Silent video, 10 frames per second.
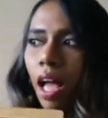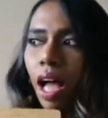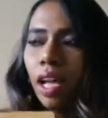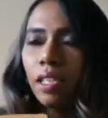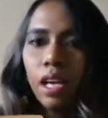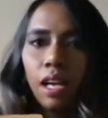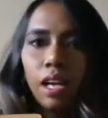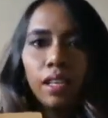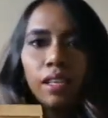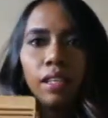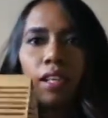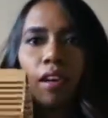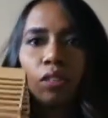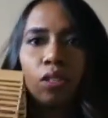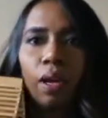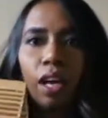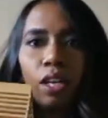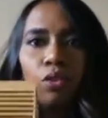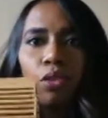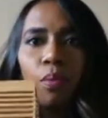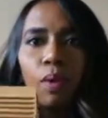and I love this bag. I usually